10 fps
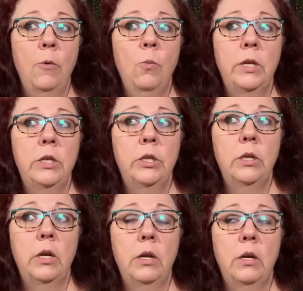which
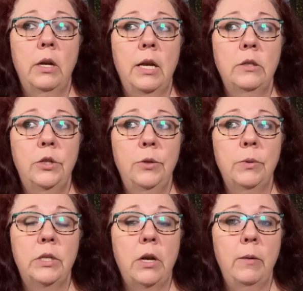uh, has to do
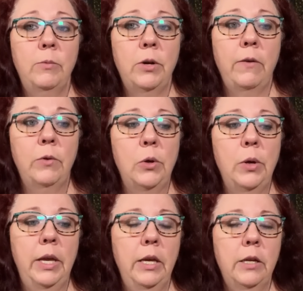with time travel.
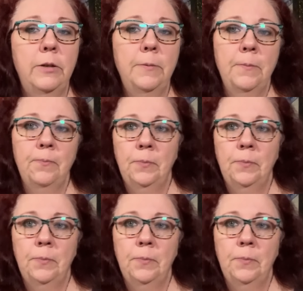And